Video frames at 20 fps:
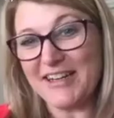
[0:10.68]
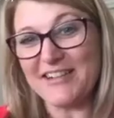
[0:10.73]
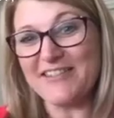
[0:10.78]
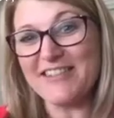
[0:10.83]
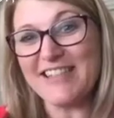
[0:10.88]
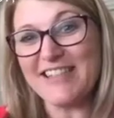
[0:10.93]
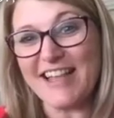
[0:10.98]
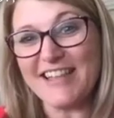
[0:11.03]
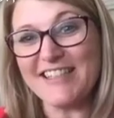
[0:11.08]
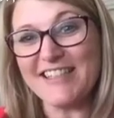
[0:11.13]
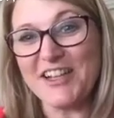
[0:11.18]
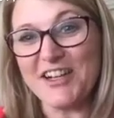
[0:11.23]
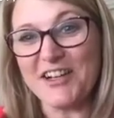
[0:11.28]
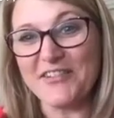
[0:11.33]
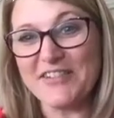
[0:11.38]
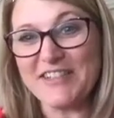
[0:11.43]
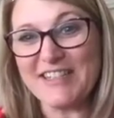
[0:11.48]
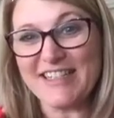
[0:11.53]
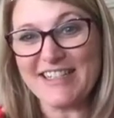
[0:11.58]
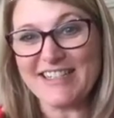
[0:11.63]
of sassy
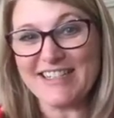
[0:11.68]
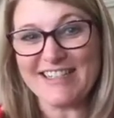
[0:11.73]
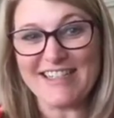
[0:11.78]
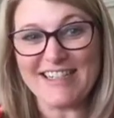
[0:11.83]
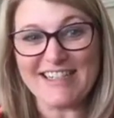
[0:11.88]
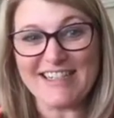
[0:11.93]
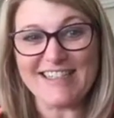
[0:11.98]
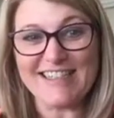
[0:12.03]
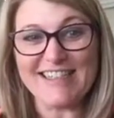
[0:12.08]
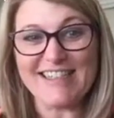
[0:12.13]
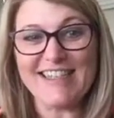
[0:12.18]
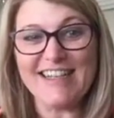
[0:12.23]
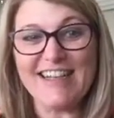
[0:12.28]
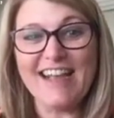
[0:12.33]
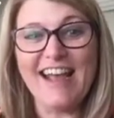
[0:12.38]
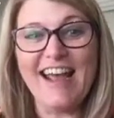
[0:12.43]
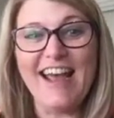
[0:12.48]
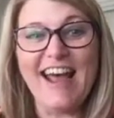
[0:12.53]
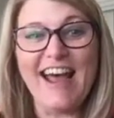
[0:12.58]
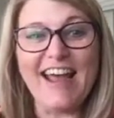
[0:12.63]
over 60s.
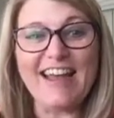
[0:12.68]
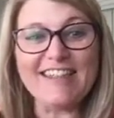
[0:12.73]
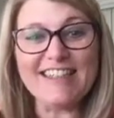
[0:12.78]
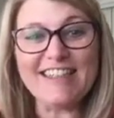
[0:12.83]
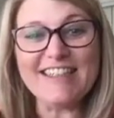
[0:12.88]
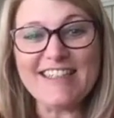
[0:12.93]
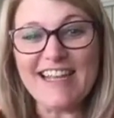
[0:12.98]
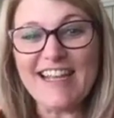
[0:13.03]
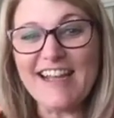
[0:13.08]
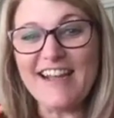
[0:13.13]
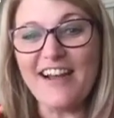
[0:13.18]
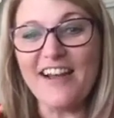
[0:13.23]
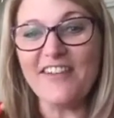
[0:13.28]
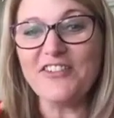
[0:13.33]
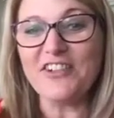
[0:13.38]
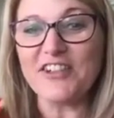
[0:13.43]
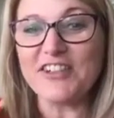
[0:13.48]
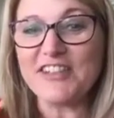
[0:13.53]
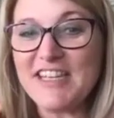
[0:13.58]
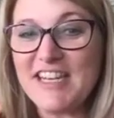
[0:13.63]
And today I've
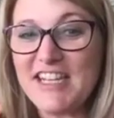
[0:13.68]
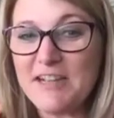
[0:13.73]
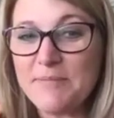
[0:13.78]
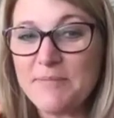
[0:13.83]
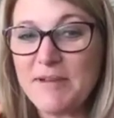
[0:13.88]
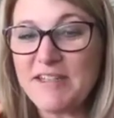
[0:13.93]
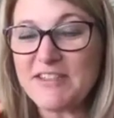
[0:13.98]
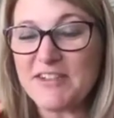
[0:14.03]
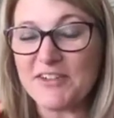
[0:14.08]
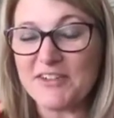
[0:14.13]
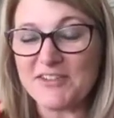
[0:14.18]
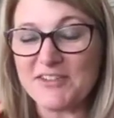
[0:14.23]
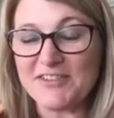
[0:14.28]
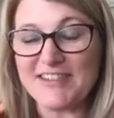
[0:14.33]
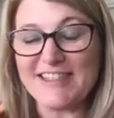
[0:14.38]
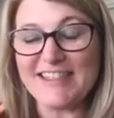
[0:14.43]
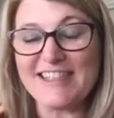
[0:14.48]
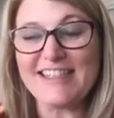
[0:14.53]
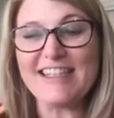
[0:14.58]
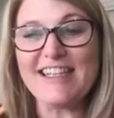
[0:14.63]
got Nick McDonald,
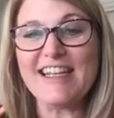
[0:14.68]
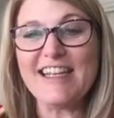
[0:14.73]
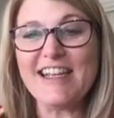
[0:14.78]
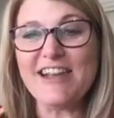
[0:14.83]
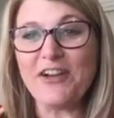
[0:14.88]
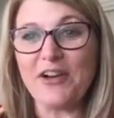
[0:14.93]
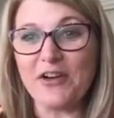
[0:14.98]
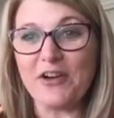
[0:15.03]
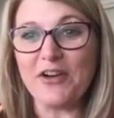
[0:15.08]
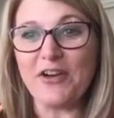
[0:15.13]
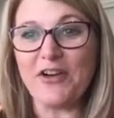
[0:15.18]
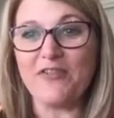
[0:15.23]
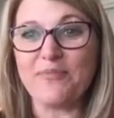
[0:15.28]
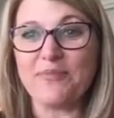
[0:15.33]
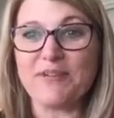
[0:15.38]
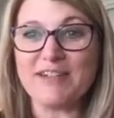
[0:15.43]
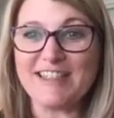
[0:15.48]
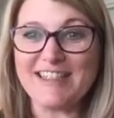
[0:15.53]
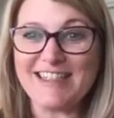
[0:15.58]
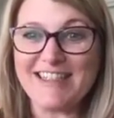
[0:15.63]
the CEO of
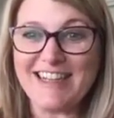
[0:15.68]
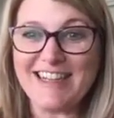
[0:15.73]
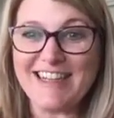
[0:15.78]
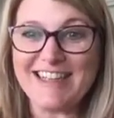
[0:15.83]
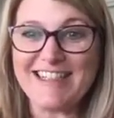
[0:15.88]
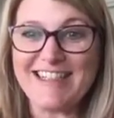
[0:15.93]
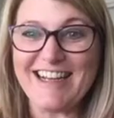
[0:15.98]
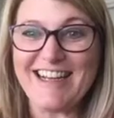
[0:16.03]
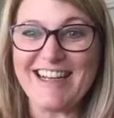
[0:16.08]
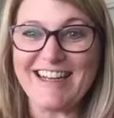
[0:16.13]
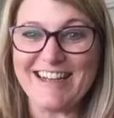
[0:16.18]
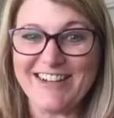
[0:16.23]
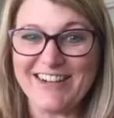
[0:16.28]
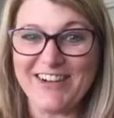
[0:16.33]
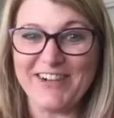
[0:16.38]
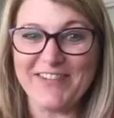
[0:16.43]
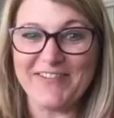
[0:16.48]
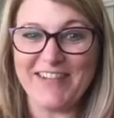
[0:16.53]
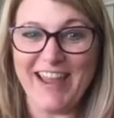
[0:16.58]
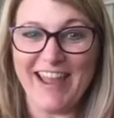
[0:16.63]
Prestige
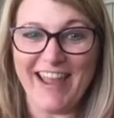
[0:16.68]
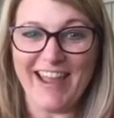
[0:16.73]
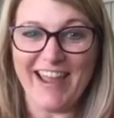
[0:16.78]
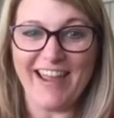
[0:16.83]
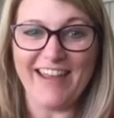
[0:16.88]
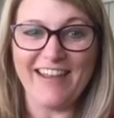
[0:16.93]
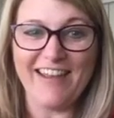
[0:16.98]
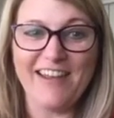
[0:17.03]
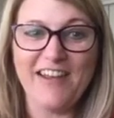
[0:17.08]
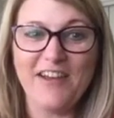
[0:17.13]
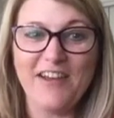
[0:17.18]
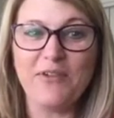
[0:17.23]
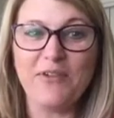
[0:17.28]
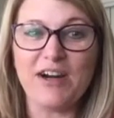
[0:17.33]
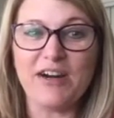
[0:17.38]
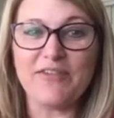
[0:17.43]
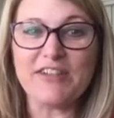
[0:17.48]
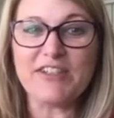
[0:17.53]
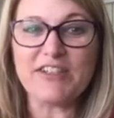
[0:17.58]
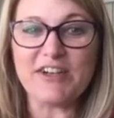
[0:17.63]
In-Home Care, one
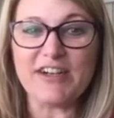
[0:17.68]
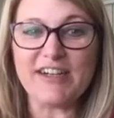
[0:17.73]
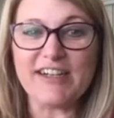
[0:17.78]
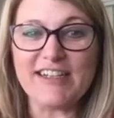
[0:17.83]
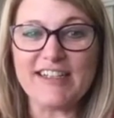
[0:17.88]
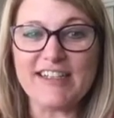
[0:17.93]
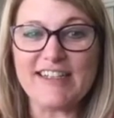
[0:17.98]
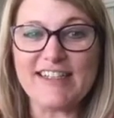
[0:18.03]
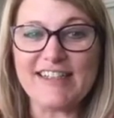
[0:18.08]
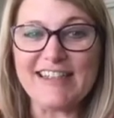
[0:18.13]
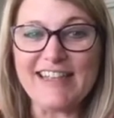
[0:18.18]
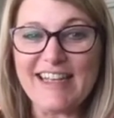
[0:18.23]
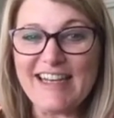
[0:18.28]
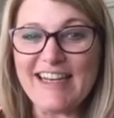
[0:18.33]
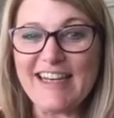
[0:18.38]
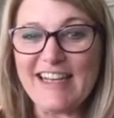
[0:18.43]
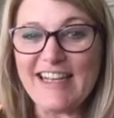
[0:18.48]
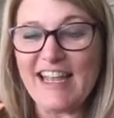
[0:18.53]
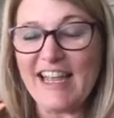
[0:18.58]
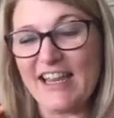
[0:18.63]
of Australia's
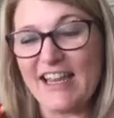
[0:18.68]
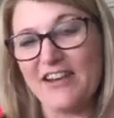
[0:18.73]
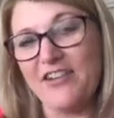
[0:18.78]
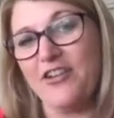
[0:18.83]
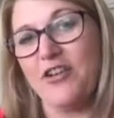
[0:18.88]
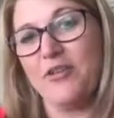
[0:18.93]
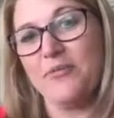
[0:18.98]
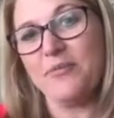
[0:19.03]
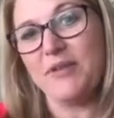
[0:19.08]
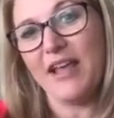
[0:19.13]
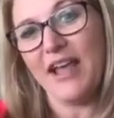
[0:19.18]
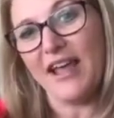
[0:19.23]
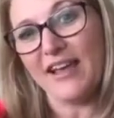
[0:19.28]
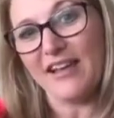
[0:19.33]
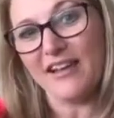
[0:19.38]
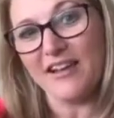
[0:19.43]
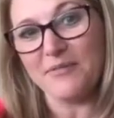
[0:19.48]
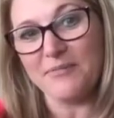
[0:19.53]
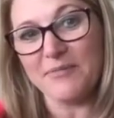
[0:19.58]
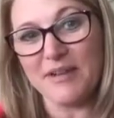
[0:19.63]
leading in-home care
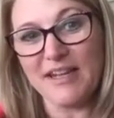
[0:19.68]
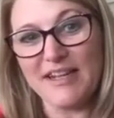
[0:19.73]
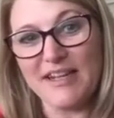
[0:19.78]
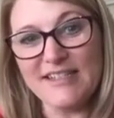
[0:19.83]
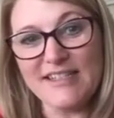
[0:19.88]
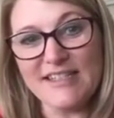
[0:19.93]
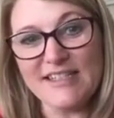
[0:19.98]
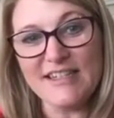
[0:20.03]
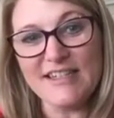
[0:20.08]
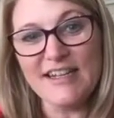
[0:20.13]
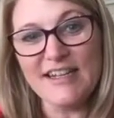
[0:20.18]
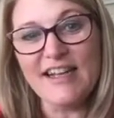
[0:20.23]
companies.